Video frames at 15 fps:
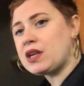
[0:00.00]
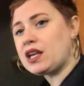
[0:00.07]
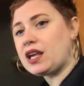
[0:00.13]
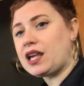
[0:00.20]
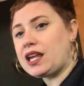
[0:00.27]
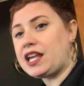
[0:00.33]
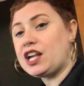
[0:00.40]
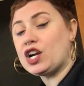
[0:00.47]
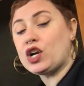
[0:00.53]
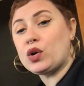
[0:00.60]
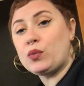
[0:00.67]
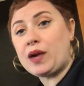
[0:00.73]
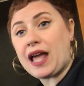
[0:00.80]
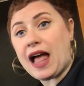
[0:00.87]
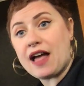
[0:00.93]
here
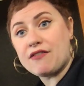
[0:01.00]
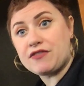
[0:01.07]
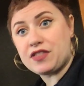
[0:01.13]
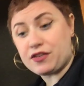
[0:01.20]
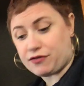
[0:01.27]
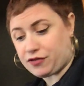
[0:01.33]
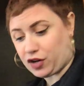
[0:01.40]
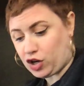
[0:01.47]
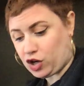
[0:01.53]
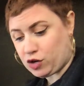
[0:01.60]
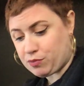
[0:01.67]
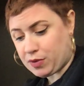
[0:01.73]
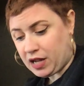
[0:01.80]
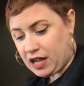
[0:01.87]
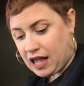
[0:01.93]
we have the
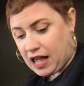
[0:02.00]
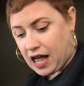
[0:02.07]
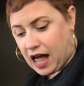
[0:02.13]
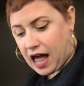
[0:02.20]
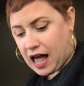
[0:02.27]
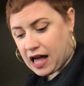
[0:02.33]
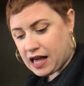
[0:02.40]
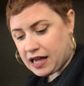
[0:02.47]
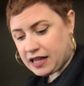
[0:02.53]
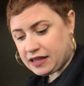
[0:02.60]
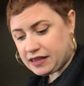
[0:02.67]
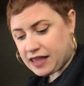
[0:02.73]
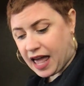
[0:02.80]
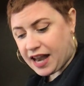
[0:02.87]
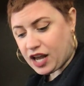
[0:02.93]
verb
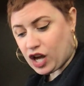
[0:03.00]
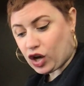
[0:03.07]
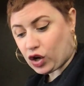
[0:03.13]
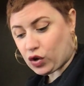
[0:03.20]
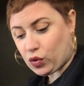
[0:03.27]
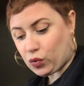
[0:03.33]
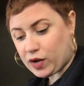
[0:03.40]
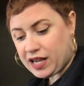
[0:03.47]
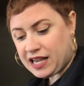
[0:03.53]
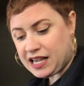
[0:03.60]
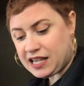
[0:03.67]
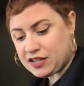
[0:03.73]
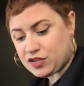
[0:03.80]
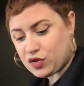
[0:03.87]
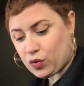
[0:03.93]
that
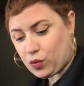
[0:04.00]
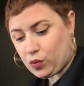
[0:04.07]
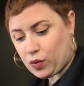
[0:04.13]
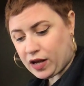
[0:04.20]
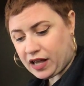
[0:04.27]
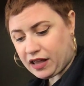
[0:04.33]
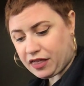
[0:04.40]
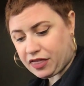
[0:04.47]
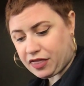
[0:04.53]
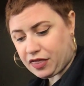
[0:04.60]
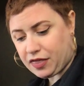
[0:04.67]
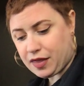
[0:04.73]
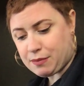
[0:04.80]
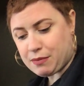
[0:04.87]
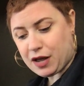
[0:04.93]
agrees with
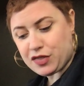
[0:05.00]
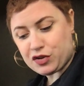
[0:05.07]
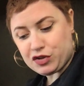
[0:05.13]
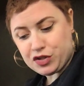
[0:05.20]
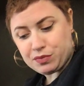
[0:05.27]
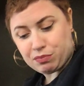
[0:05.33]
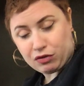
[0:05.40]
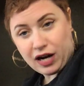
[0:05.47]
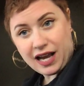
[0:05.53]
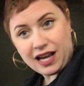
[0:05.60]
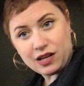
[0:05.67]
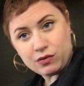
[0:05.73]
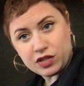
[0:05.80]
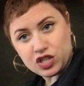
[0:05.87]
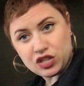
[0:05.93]
the mother's
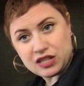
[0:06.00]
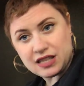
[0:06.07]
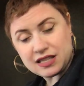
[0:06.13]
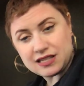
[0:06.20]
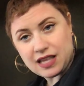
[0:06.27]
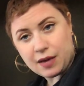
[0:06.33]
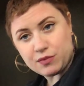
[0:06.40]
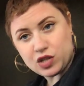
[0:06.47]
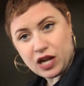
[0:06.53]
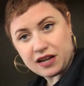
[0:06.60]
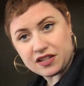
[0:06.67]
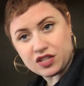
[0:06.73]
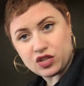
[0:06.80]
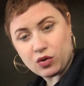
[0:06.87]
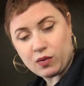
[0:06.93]
brain, which is the
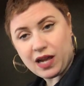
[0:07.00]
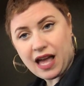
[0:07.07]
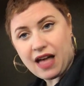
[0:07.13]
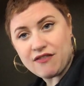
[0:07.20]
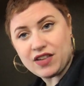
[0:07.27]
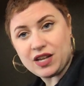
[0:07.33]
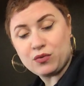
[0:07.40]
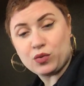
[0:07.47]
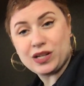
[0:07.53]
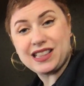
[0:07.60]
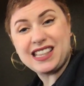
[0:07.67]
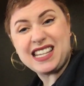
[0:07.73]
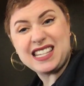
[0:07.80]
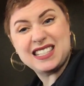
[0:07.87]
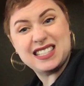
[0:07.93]
subject, so we have it
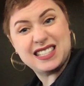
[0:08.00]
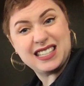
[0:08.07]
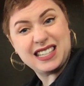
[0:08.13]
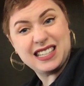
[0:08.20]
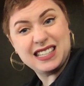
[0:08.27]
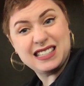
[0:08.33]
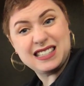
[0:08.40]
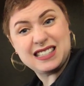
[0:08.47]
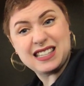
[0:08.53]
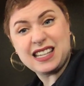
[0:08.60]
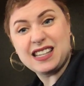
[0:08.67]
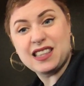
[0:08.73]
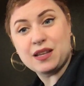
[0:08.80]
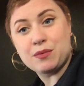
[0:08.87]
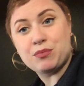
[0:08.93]
releases
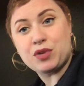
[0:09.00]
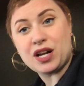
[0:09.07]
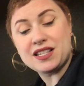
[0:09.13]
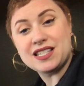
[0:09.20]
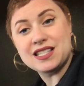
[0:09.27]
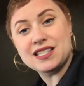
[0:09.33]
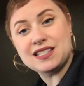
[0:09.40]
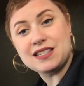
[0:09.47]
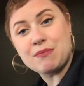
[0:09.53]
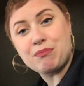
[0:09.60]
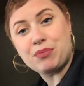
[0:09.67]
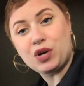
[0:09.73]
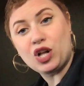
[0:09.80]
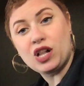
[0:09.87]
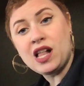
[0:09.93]
in the present
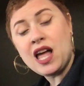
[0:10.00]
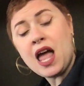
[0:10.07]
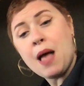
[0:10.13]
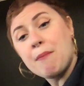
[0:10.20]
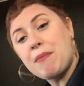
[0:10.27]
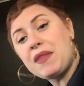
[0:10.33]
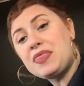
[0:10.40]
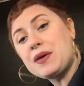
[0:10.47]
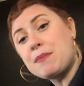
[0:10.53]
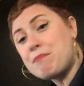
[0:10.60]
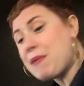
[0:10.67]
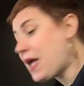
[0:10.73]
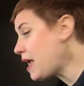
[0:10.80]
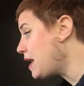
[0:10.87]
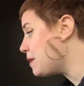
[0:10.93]
simple. But the
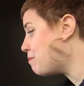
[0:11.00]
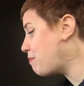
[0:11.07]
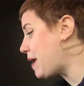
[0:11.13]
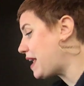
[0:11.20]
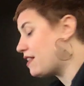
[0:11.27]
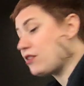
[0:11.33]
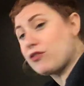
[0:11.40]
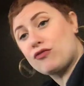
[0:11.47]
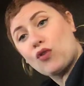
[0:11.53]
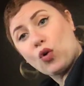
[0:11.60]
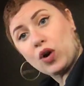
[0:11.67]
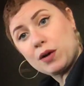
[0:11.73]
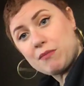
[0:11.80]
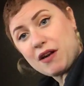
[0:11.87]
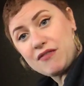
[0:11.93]
main base
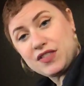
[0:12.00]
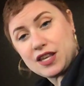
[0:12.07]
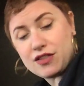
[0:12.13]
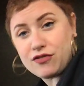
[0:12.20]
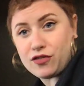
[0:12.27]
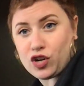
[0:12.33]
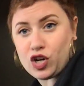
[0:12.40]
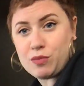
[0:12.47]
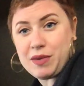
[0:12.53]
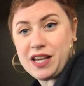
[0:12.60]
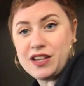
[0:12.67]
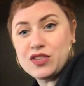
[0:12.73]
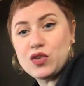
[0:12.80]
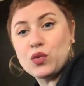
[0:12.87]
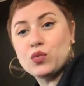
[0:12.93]
form of this verb
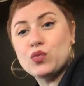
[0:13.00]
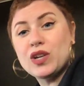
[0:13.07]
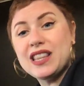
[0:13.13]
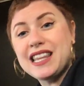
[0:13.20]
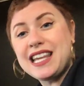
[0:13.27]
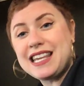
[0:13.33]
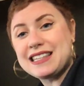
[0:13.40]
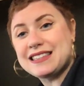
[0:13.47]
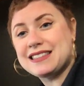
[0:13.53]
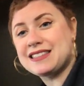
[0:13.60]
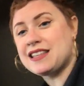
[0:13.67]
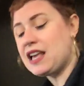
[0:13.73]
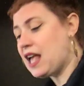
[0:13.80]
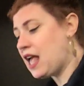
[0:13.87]
is release.